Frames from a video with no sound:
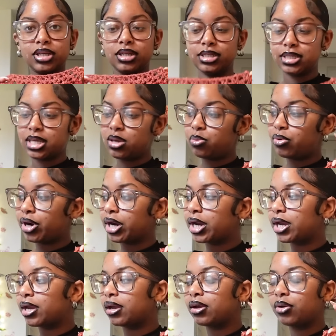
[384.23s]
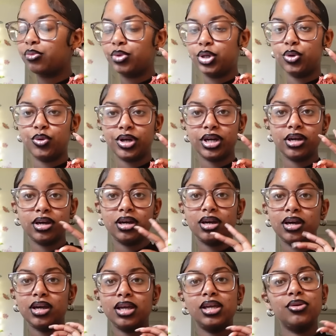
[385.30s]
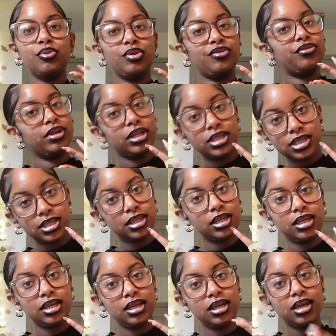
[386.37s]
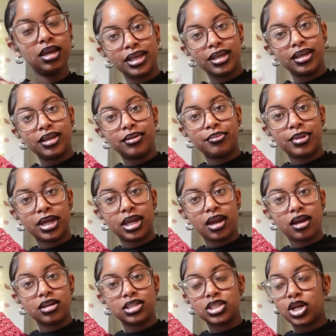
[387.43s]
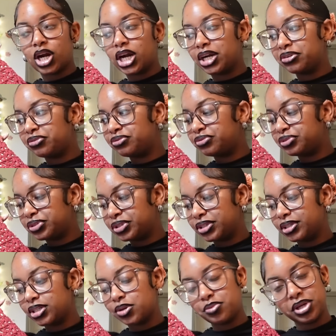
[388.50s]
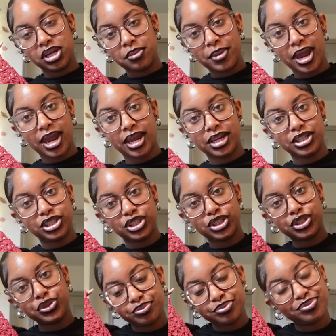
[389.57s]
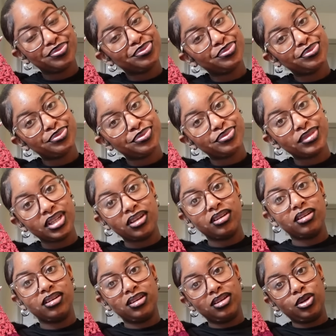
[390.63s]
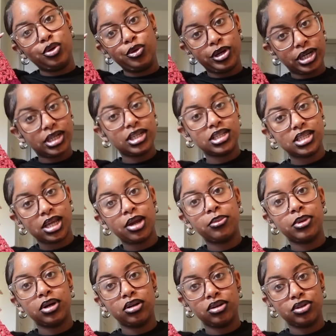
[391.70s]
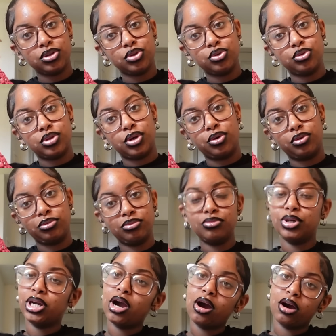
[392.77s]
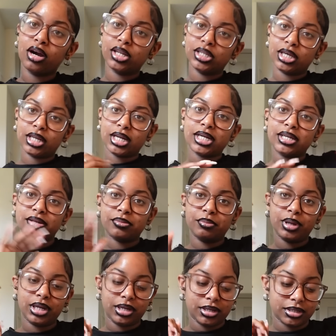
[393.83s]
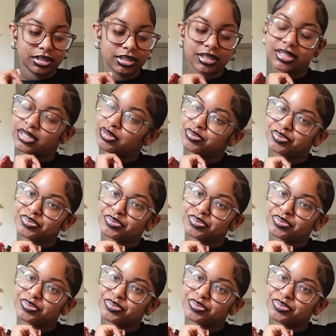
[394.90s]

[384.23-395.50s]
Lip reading: Let's keep working. We doing good. We feeling tea. Make y'all a scarf so we can match. Do it in the same color too, so we can all look like minions.